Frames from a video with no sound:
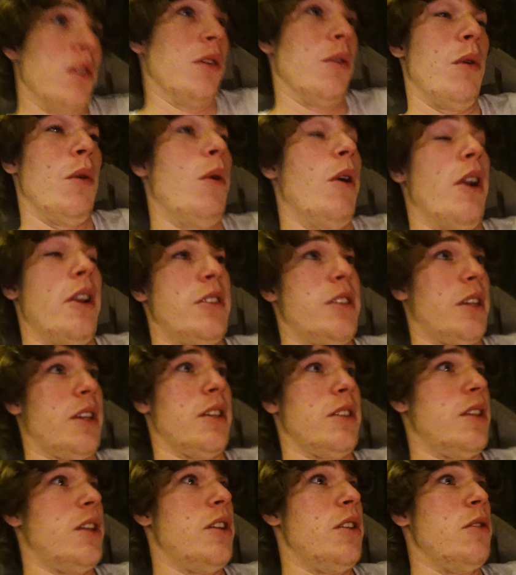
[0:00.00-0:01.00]
wanted to
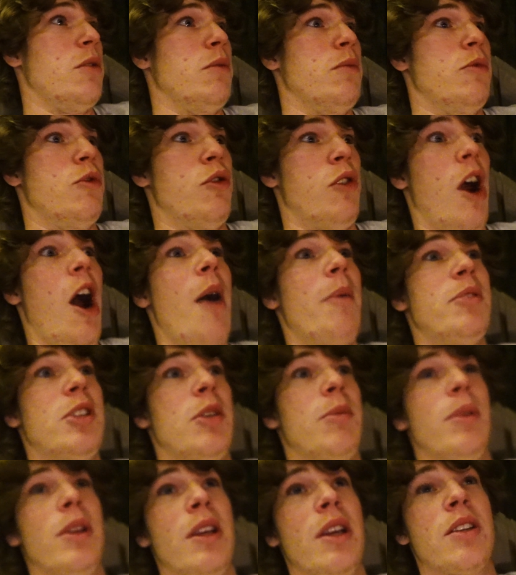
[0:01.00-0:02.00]
continue drop
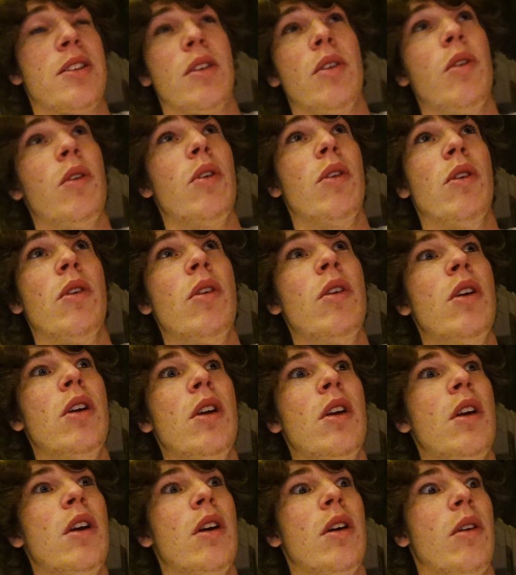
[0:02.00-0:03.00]
shipping as a whole,
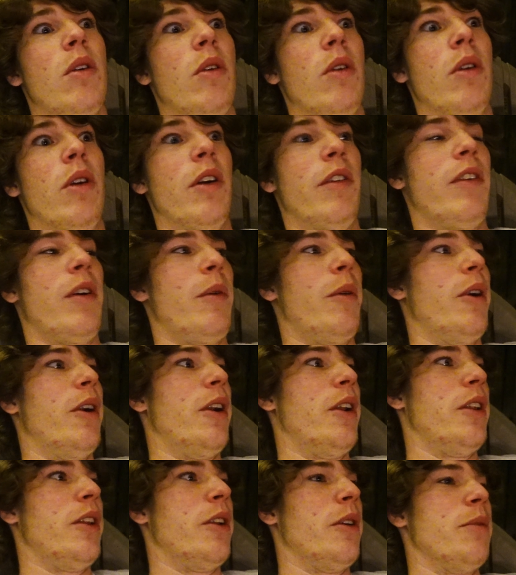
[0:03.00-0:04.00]
or if I
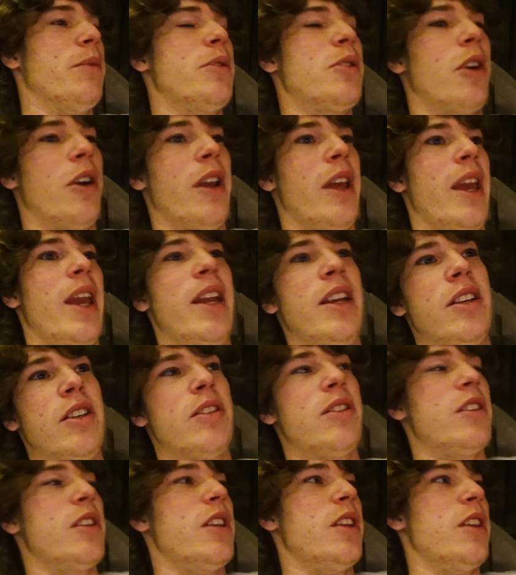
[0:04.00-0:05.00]
wanted to, start an
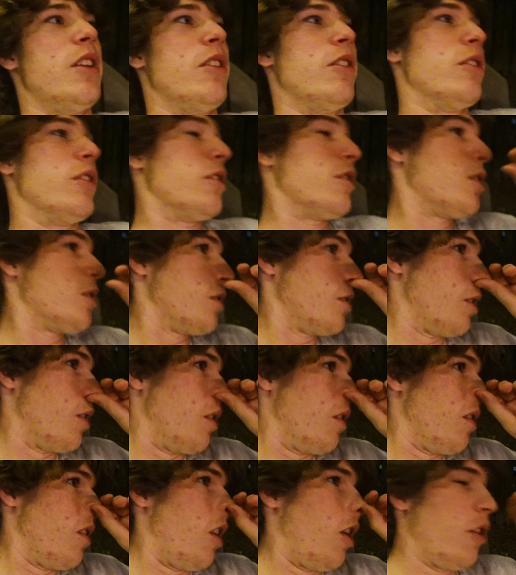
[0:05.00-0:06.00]
agency or just,
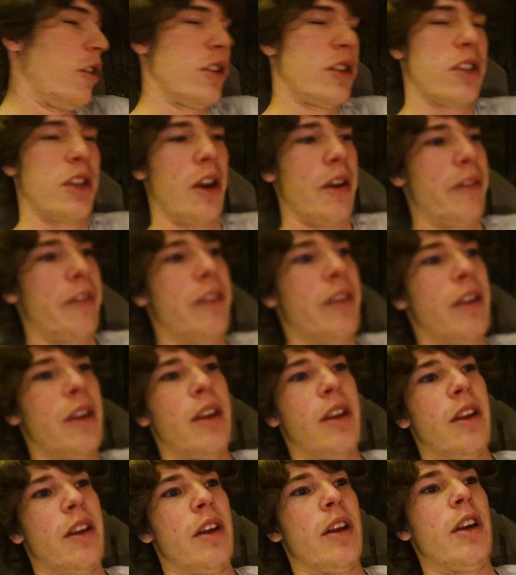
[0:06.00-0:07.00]
all this stuff,
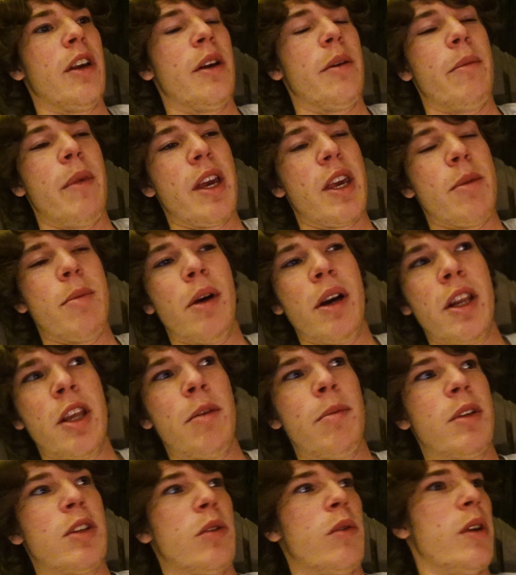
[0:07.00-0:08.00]
making money in
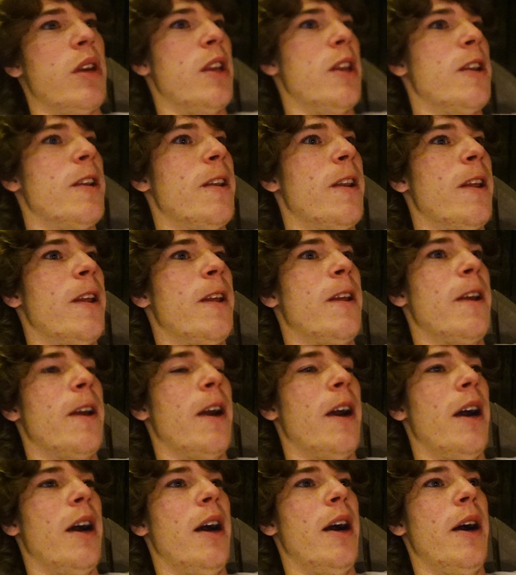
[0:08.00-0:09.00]
between.
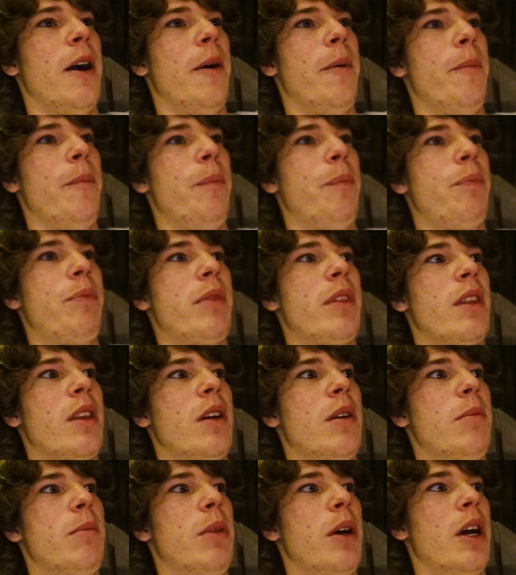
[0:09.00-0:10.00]

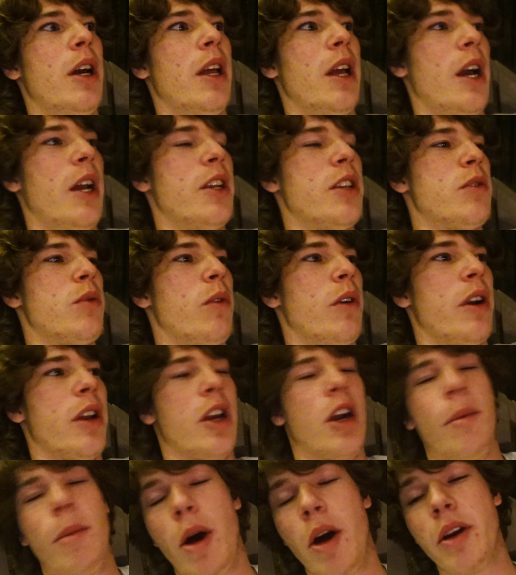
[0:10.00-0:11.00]
But I just wanted to
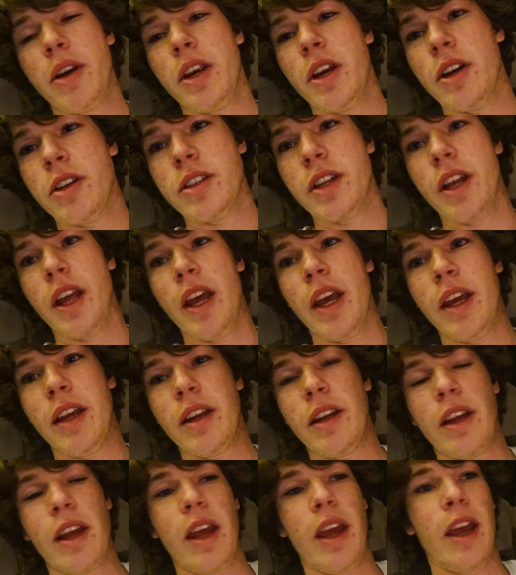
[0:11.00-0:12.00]
come on here today
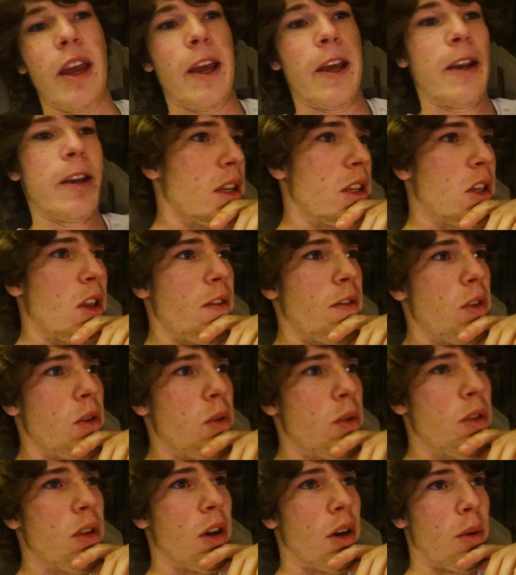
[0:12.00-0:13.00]
and give
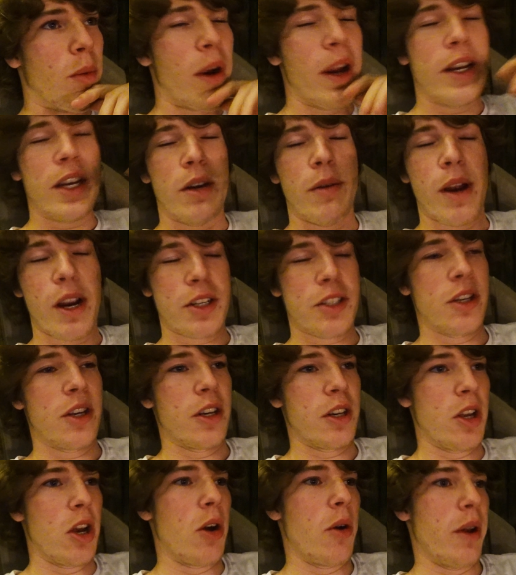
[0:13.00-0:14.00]
you the right direction to
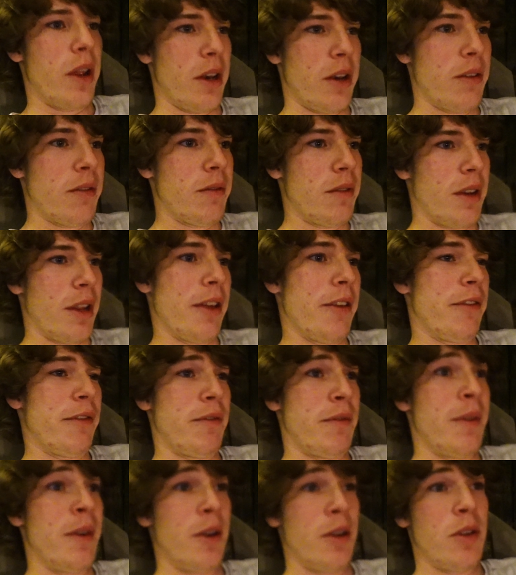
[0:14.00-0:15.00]
go in
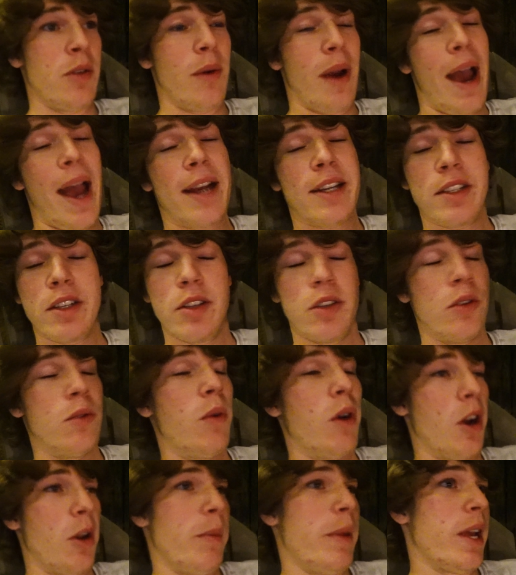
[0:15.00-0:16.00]
if, you actually do
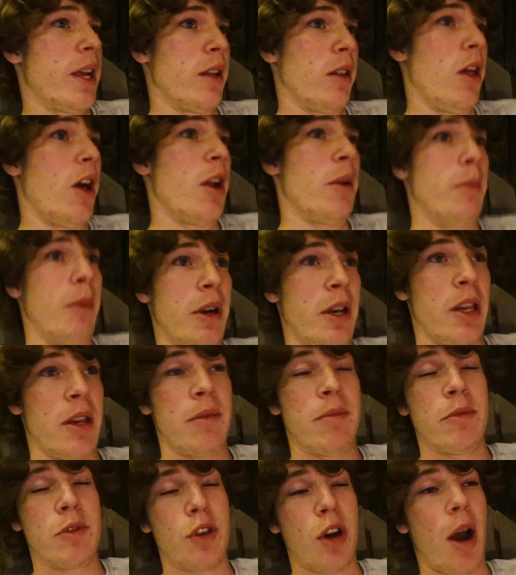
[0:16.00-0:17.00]
want to make a lot of money
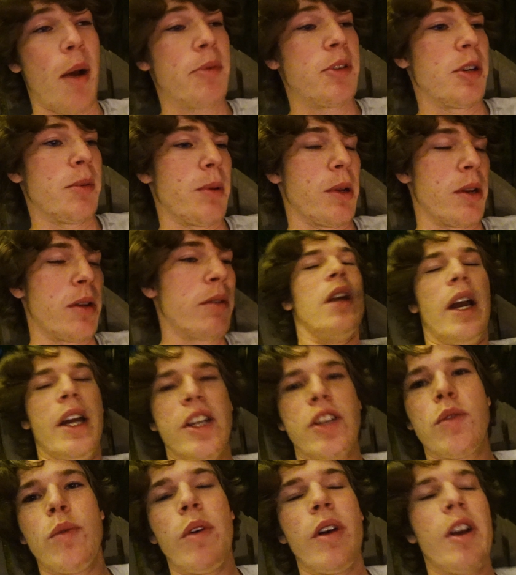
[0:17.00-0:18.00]
drop shipping. I
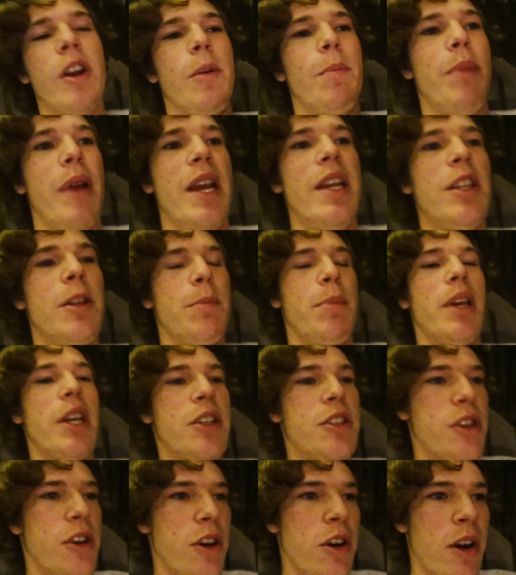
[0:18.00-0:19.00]
just wanted to paint the
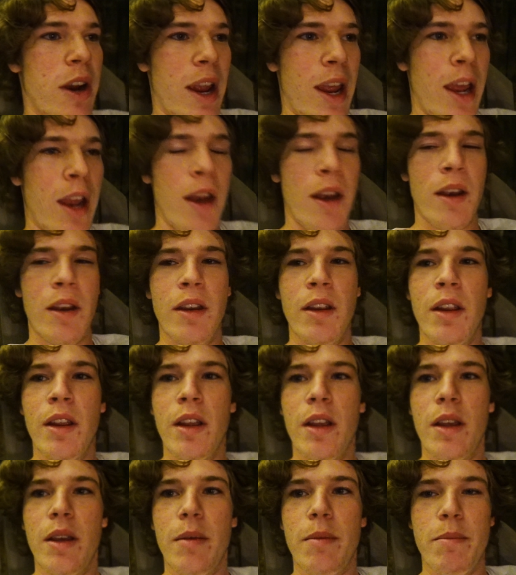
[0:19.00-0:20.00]
picture and
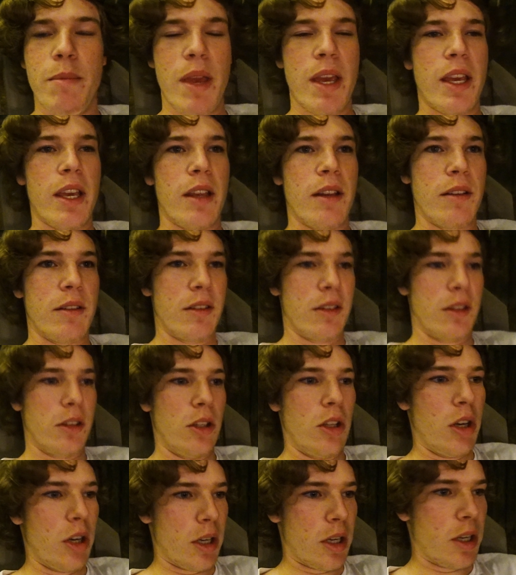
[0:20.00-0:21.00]
make it
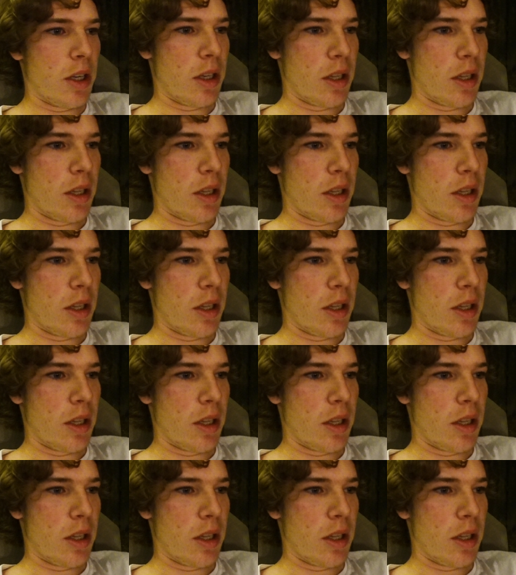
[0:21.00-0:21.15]
look,